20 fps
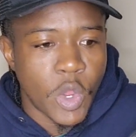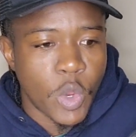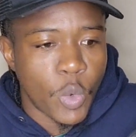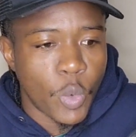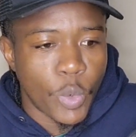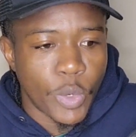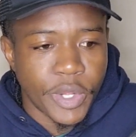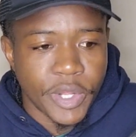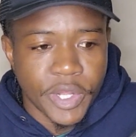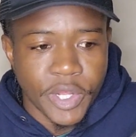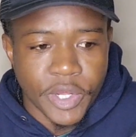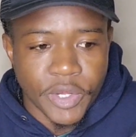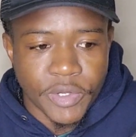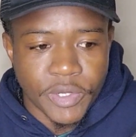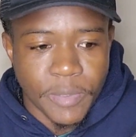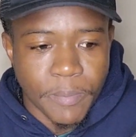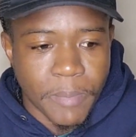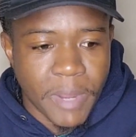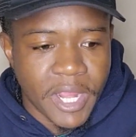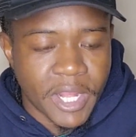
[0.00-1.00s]
where
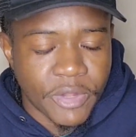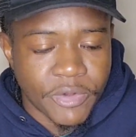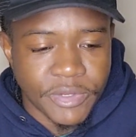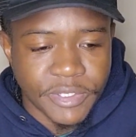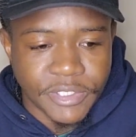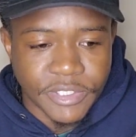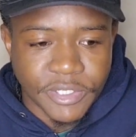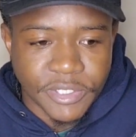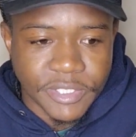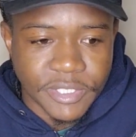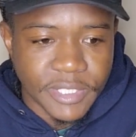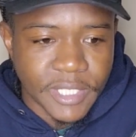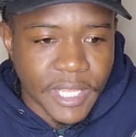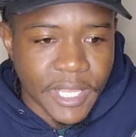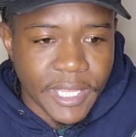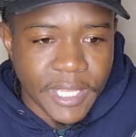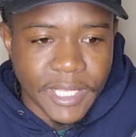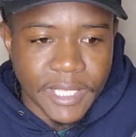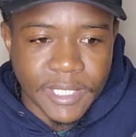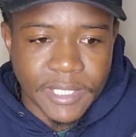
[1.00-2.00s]
the migrants are
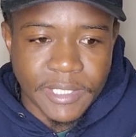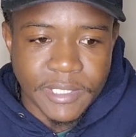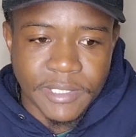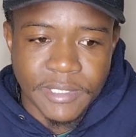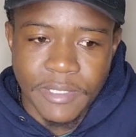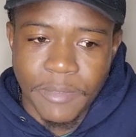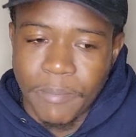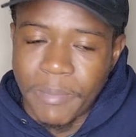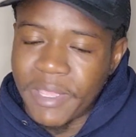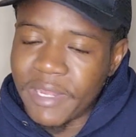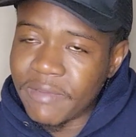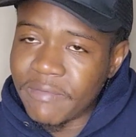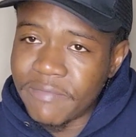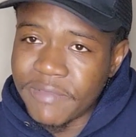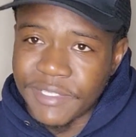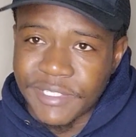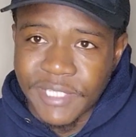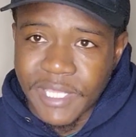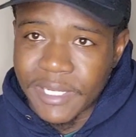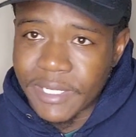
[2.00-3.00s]
staying, the
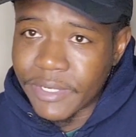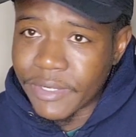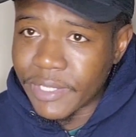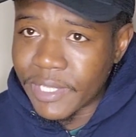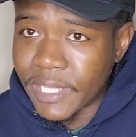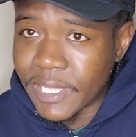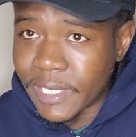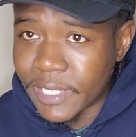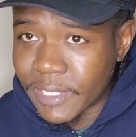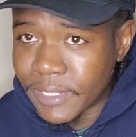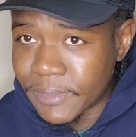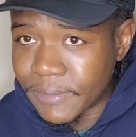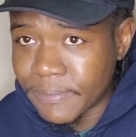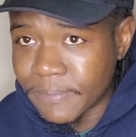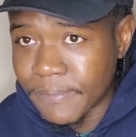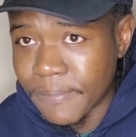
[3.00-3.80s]
benefits that they're getting.